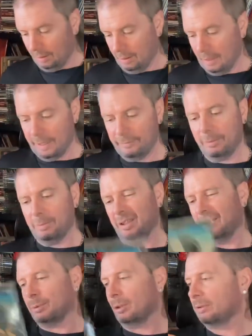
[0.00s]

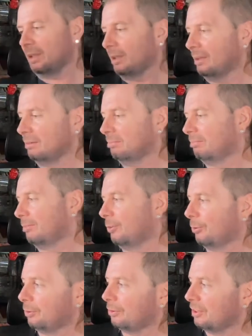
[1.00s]
Everybody probably
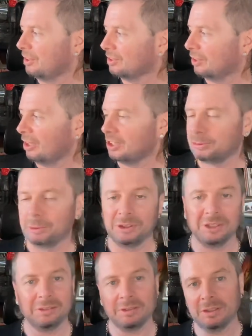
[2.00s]
thought these guys were
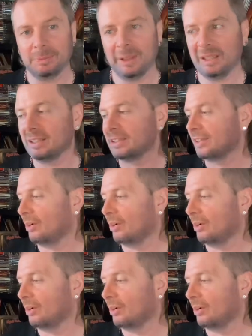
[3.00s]
just as big as